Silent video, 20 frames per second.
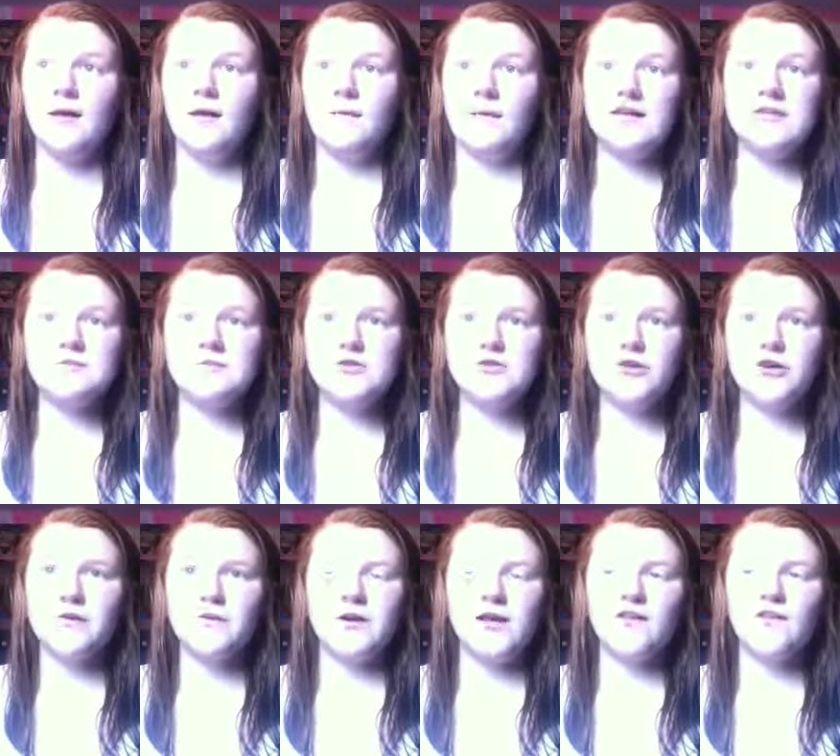
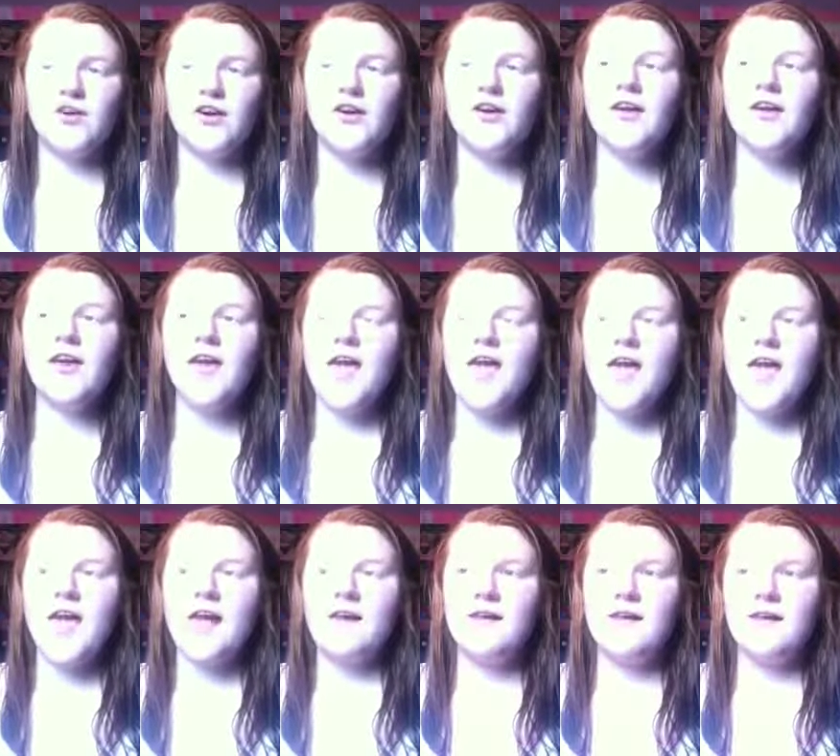whatever,
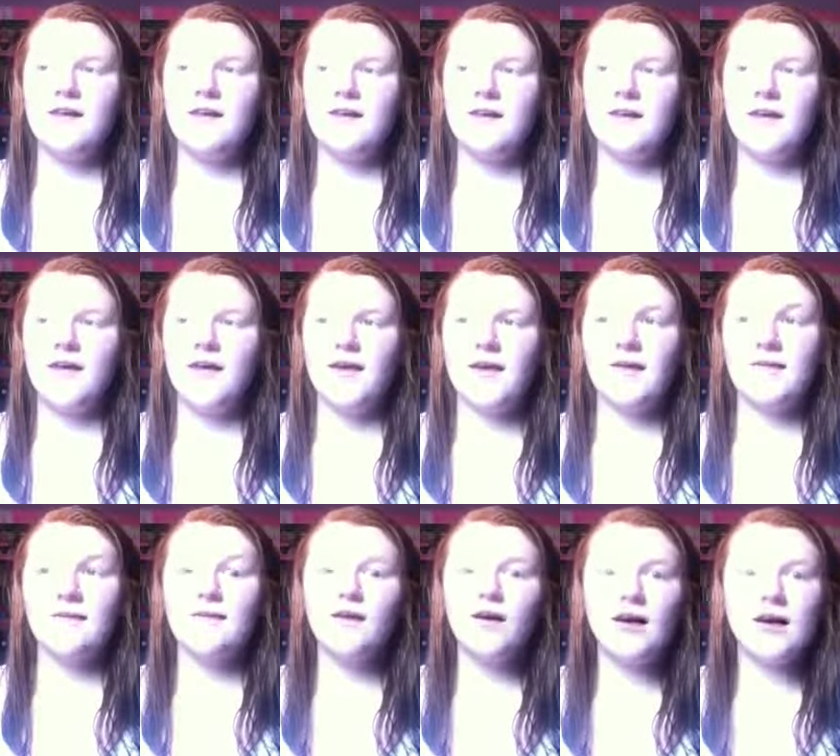and it
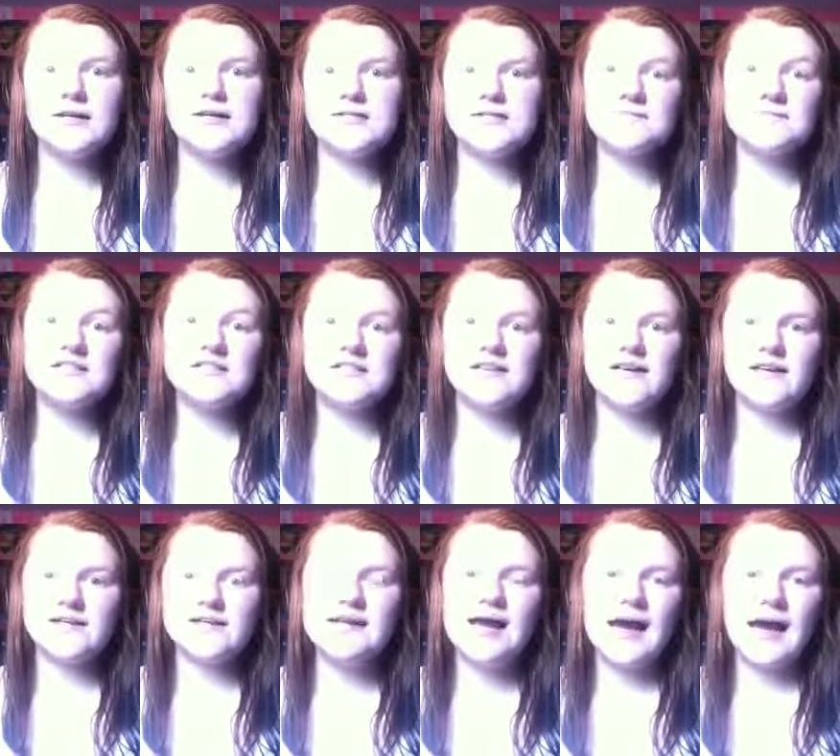can cause them to
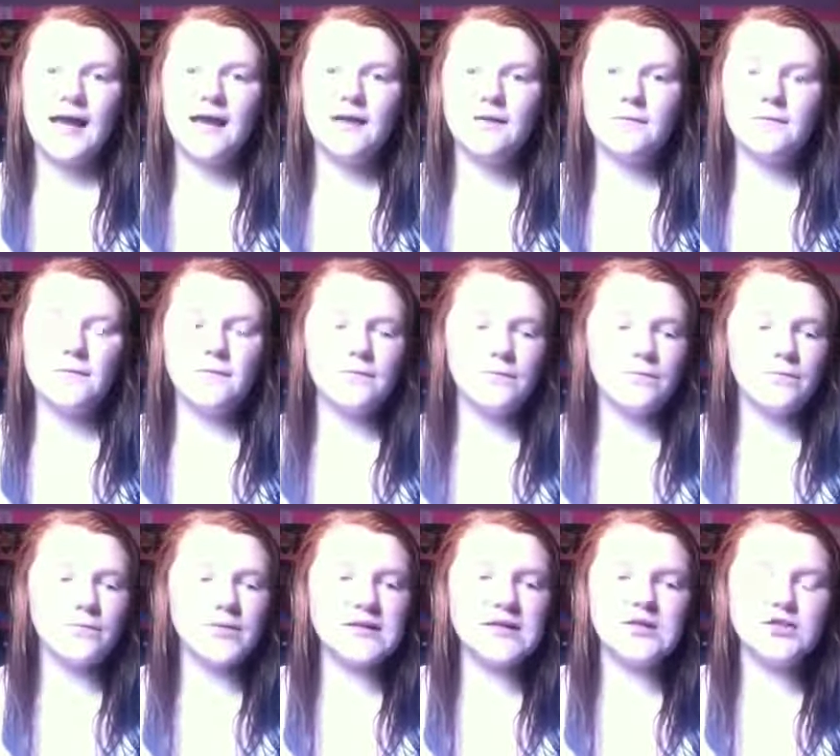like die
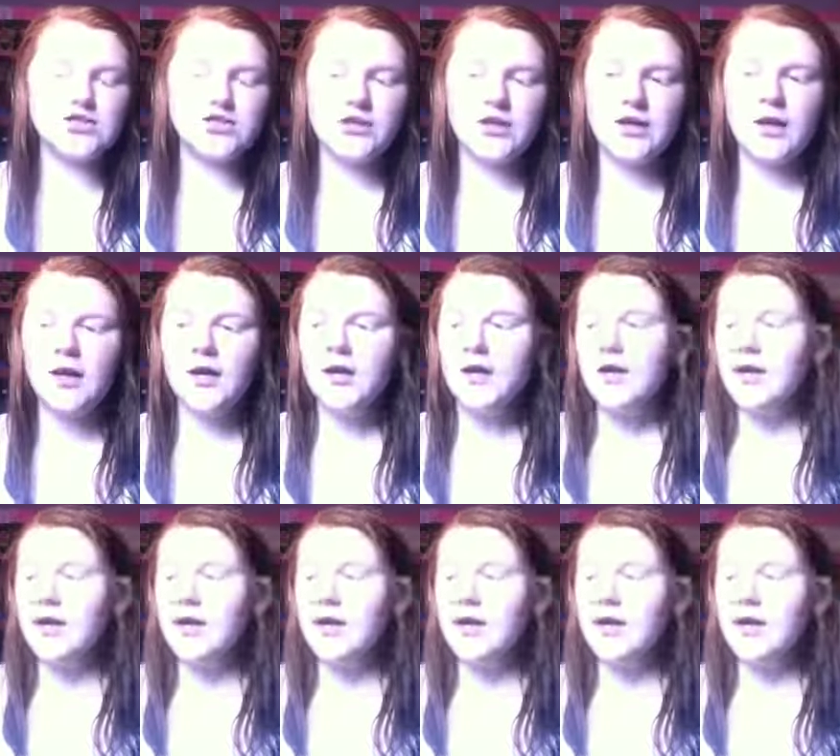potentially.